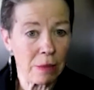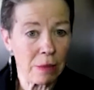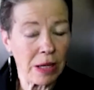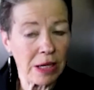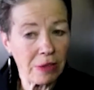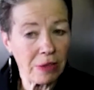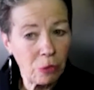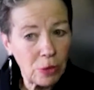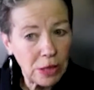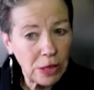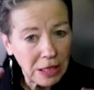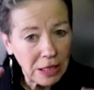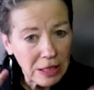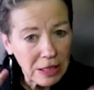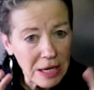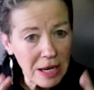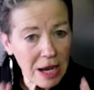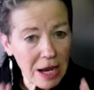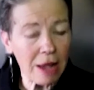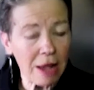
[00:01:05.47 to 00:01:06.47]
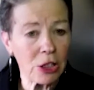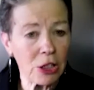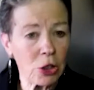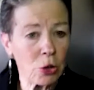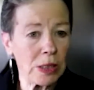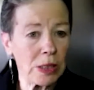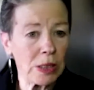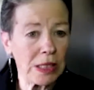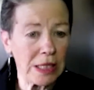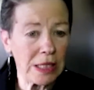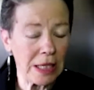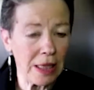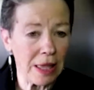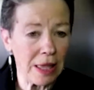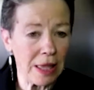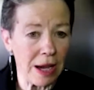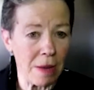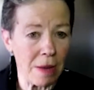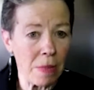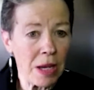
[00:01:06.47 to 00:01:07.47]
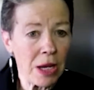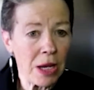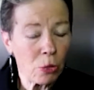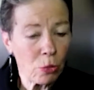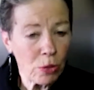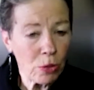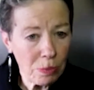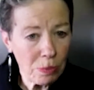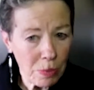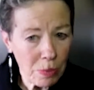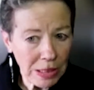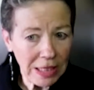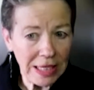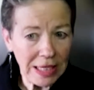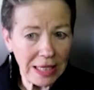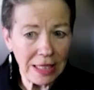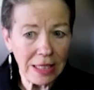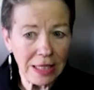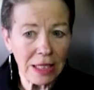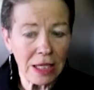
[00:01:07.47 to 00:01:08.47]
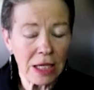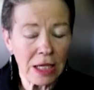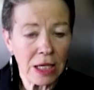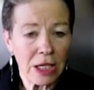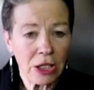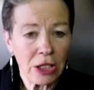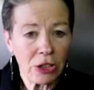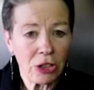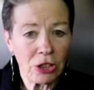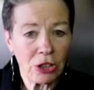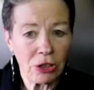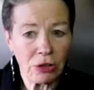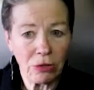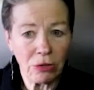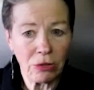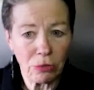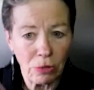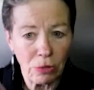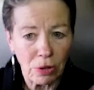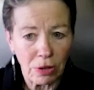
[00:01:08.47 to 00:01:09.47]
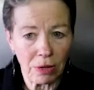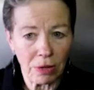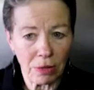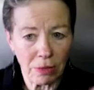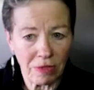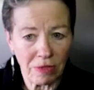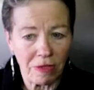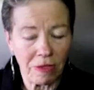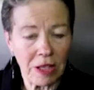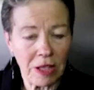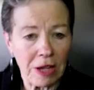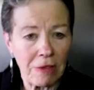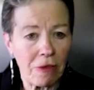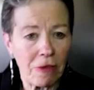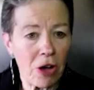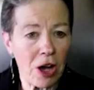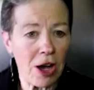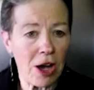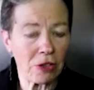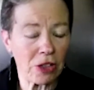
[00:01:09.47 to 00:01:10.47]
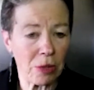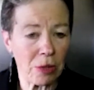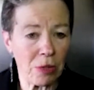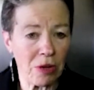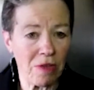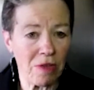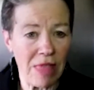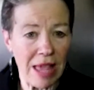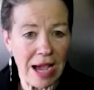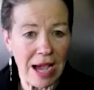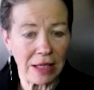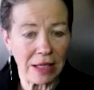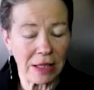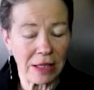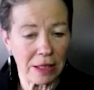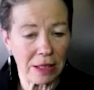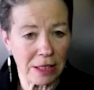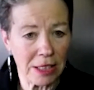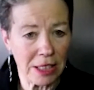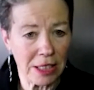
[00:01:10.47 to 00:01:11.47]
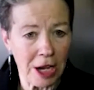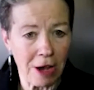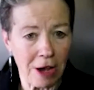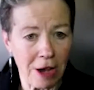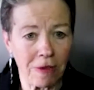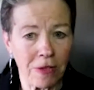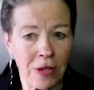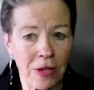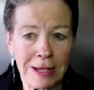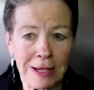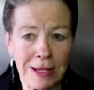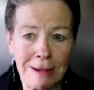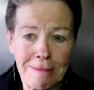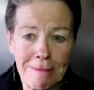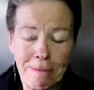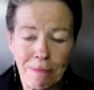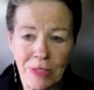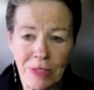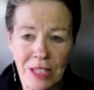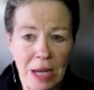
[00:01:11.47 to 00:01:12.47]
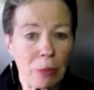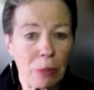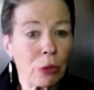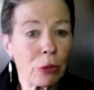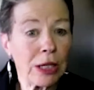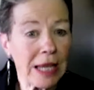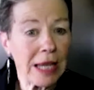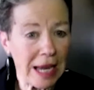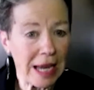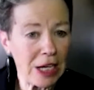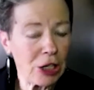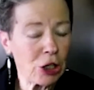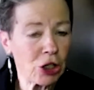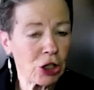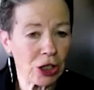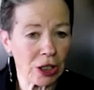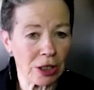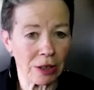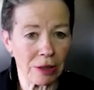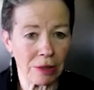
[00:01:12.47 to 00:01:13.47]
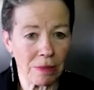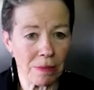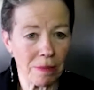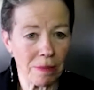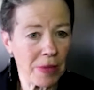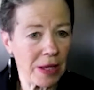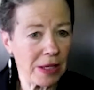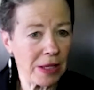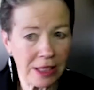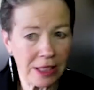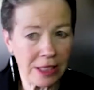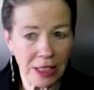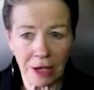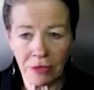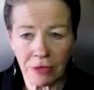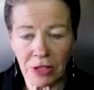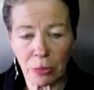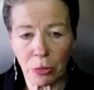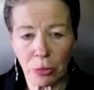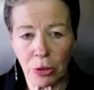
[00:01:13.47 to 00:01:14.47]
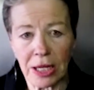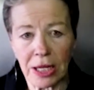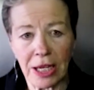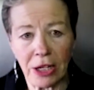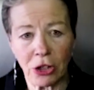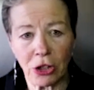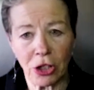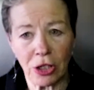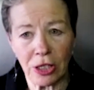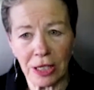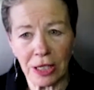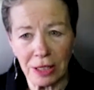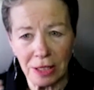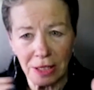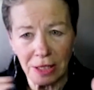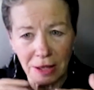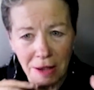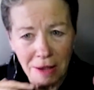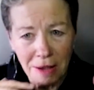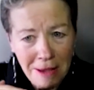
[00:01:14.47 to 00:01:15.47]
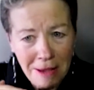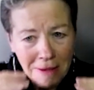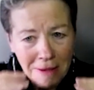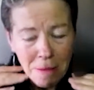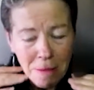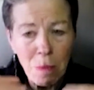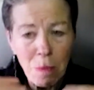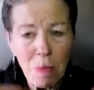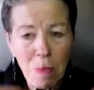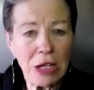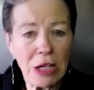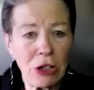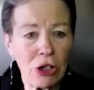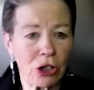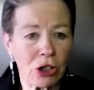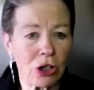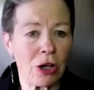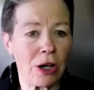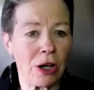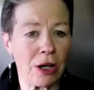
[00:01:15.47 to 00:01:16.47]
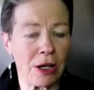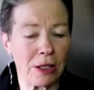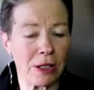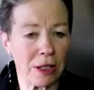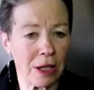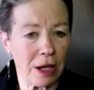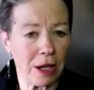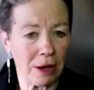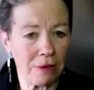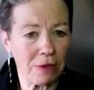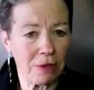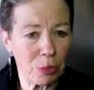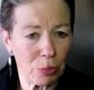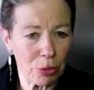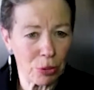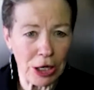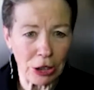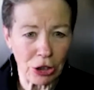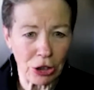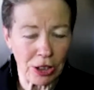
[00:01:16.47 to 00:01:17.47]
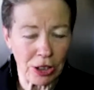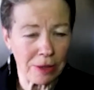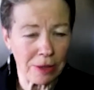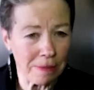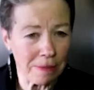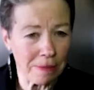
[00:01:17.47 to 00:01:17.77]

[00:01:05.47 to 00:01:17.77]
But if we acknowledge we did them, we begin to fluff off some of that self-deprecation. And self-deprecation is the major cause of depression.